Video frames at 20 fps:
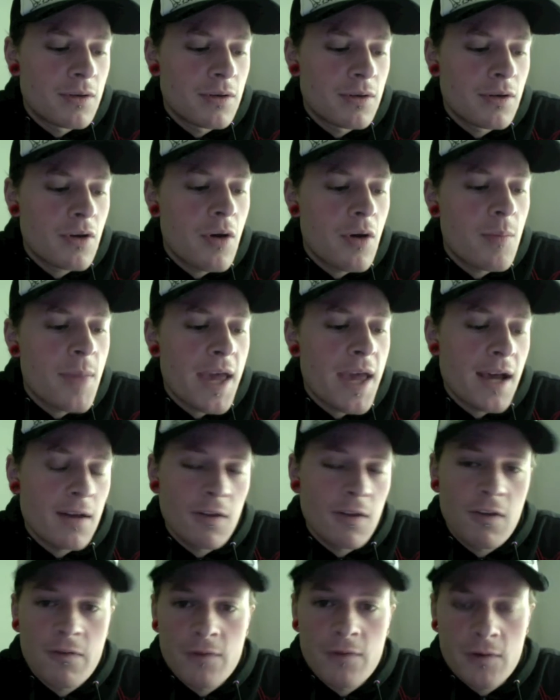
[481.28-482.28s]

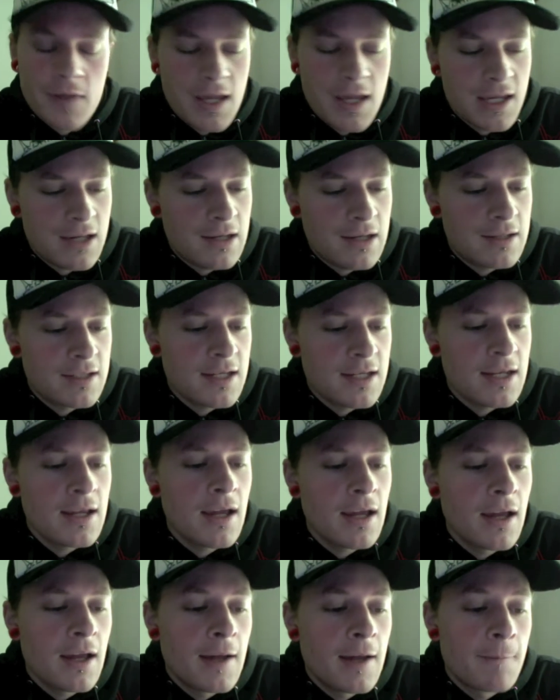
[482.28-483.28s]
compounds for that kanji,
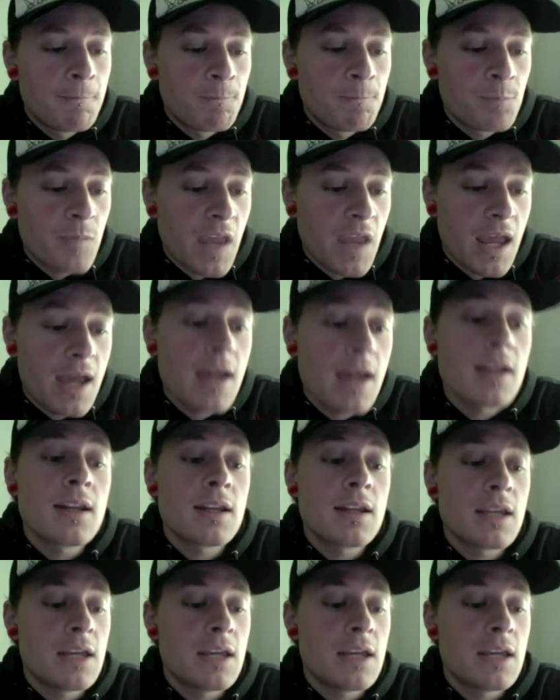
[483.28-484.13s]
and it